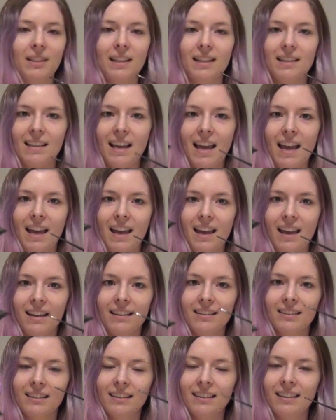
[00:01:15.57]
These
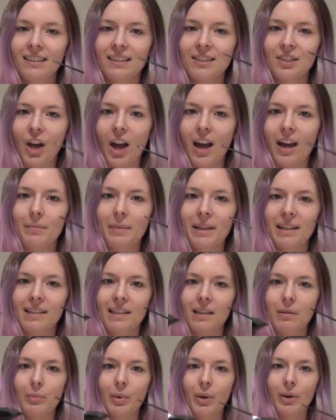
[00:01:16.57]
hair dye
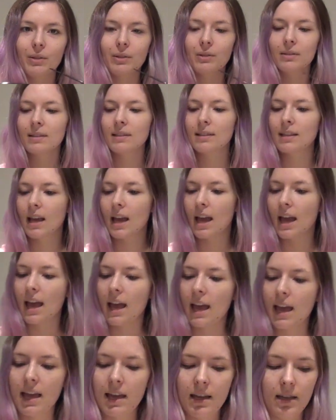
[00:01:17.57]
mixing bowls
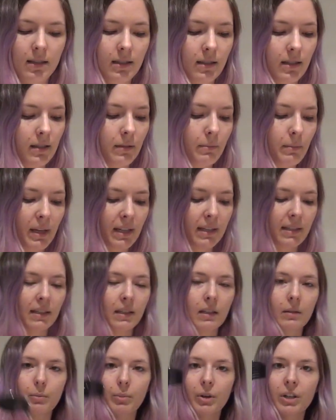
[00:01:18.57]
and
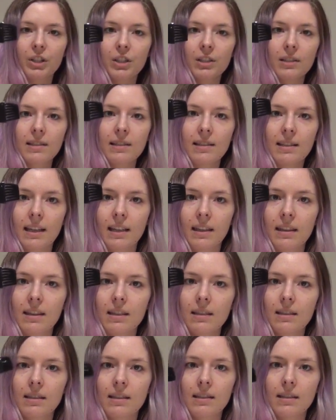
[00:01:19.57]
mixing brushes like
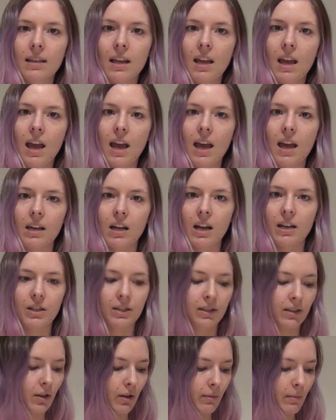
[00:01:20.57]
this. And I
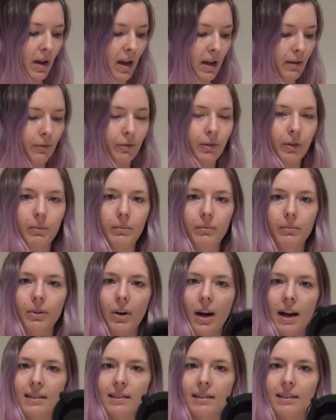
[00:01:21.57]
just got mine from
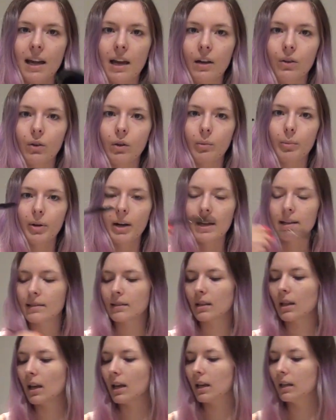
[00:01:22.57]
Price Tag or
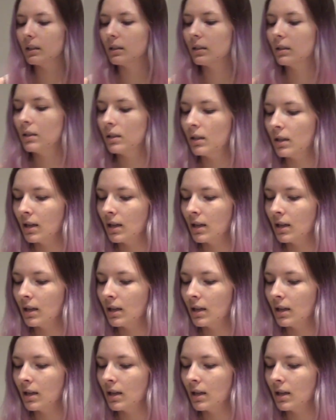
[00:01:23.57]
Priceline.